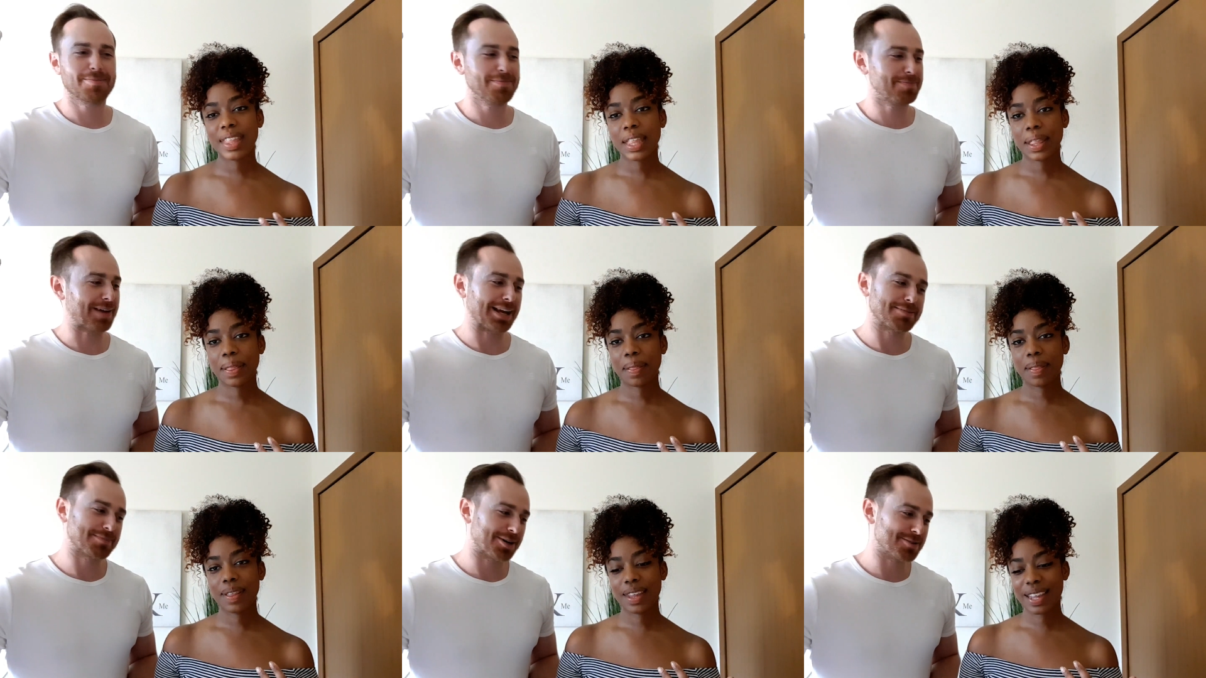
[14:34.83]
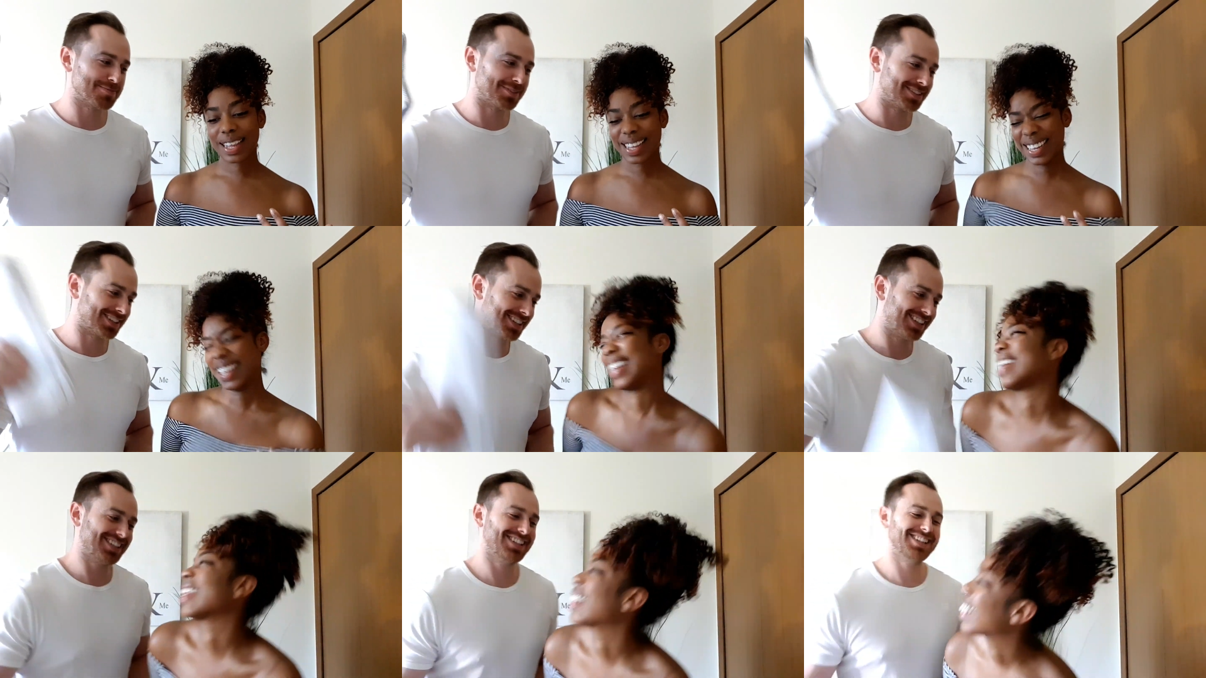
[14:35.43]
Speaker 1: blank
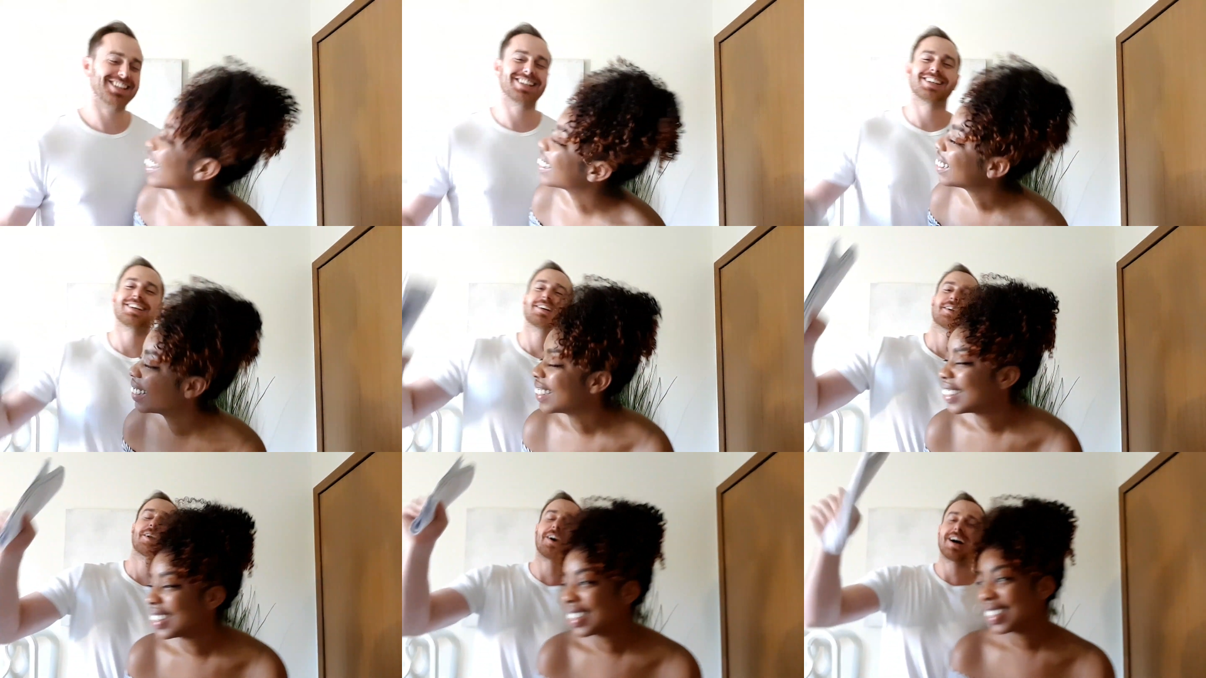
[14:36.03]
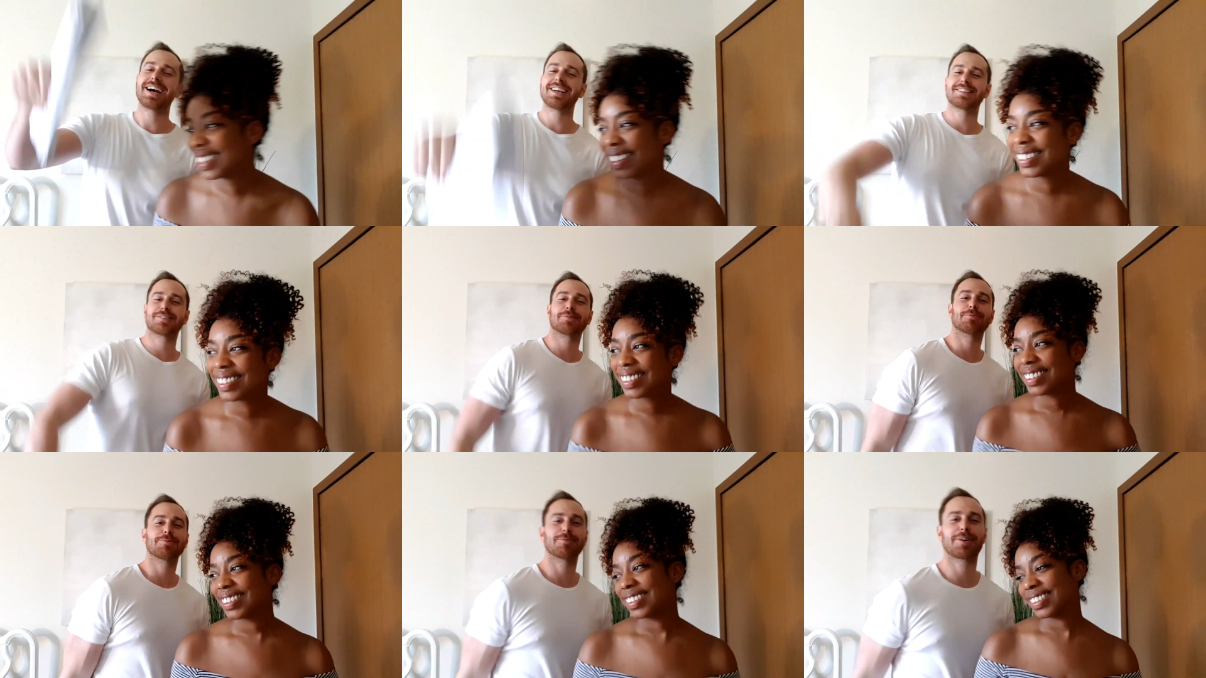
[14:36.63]
moment.
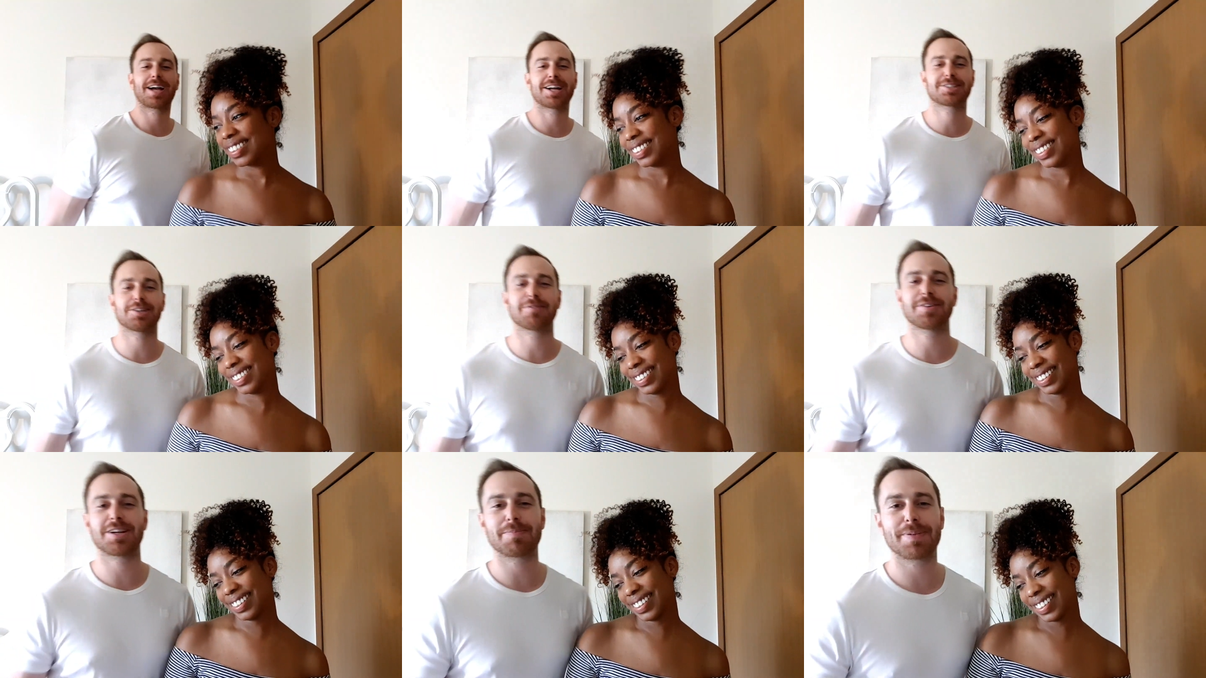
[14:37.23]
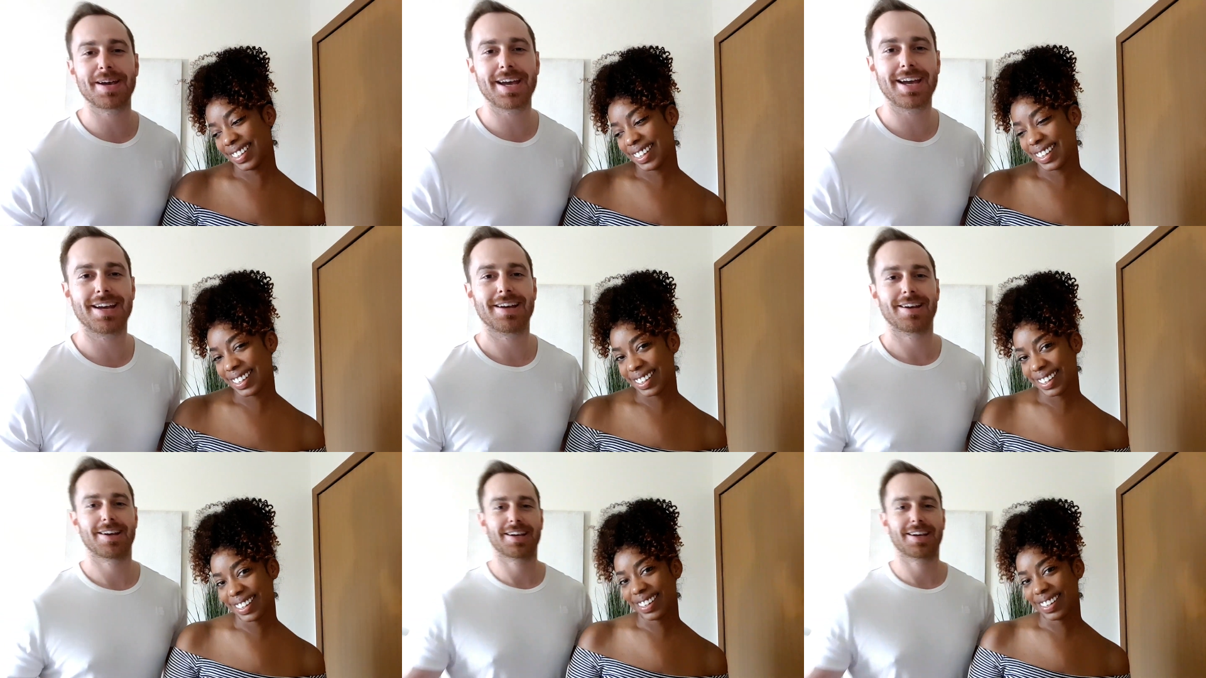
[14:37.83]
Guys, we'll catch up with you in a bit.